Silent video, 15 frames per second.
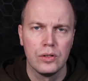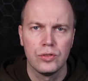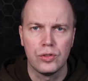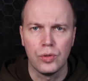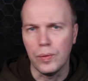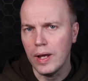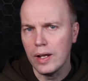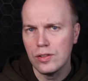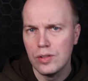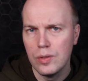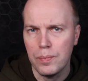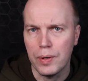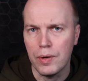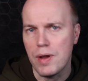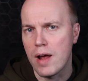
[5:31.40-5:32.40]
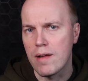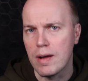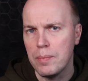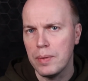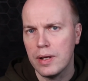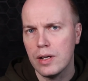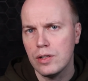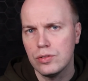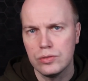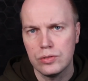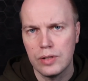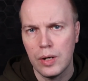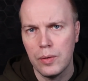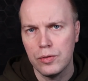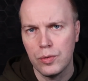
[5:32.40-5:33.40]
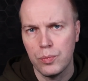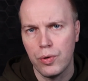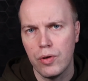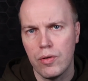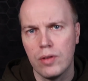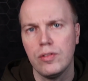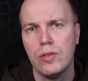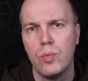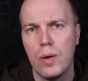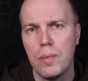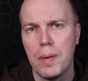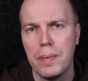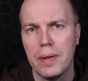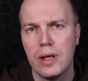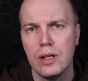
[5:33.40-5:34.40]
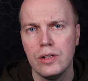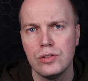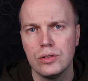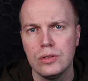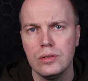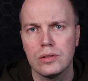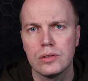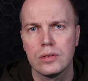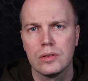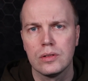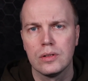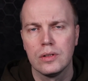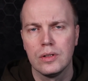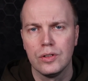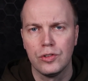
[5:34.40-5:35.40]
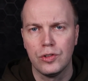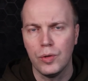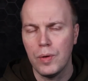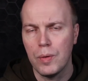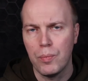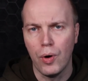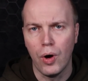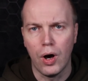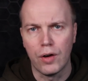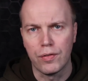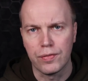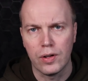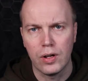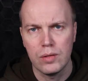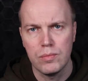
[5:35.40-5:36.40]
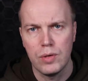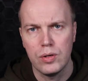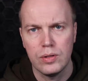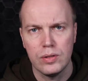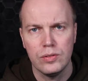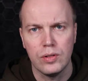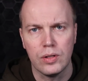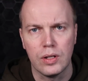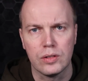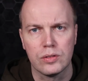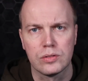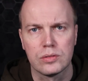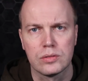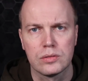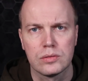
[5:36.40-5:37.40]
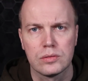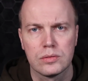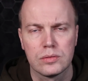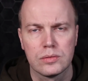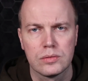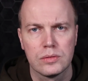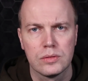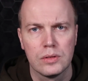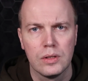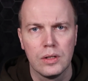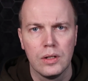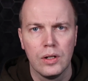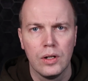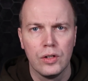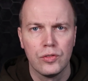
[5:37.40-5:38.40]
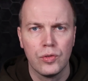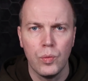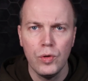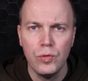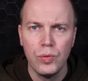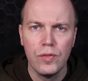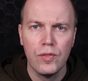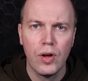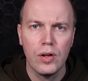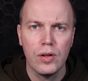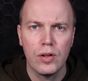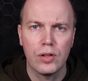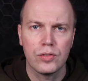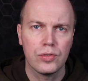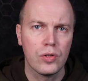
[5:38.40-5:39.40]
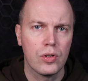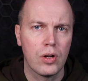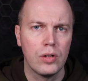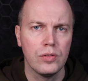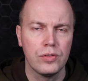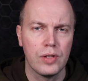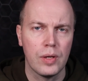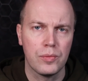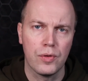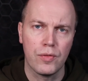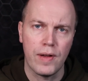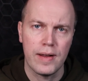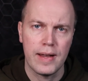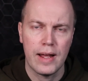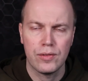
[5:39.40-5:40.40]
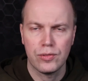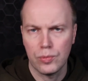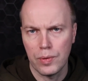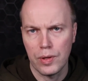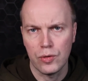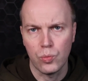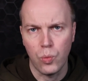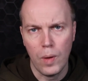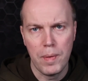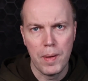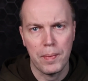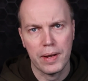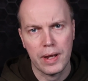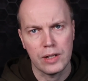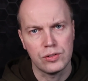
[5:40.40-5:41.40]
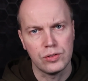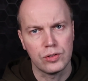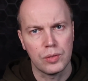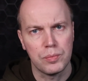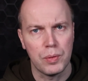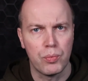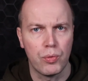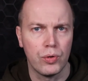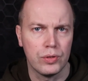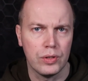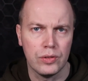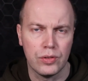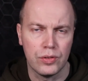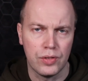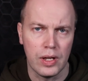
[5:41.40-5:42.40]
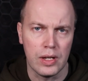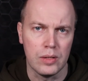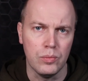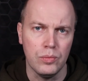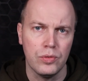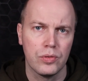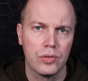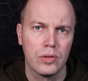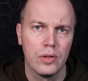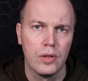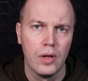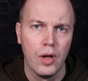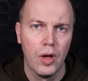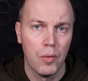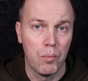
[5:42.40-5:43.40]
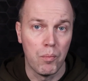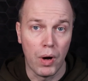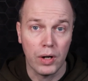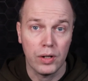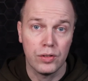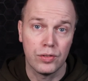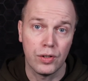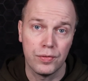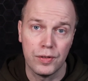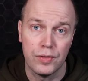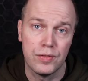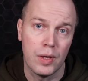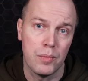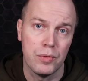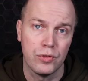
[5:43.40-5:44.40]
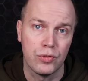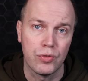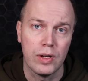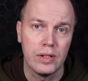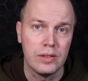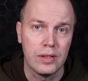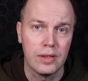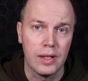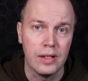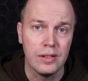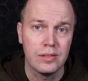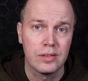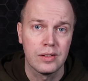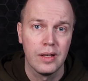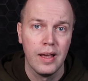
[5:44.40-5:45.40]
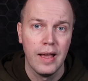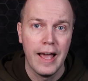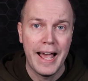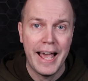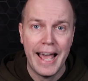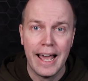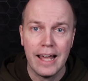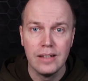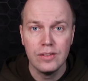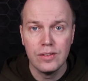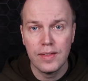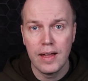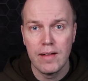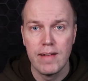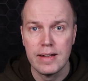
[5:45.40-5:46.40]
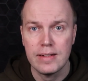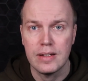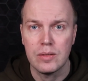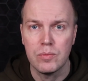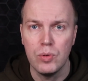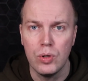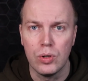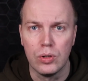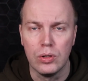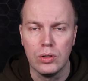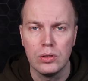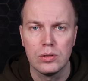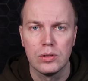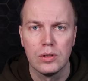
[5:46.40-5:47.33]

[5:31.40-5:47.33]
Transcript: Do we actually build our applications now as a progressive web application? Do we put offline mode into this? So once we've kind of got some concept around how some of those web applications can be brought into Teams, Microsoft have demonstrated this, and they're adding more.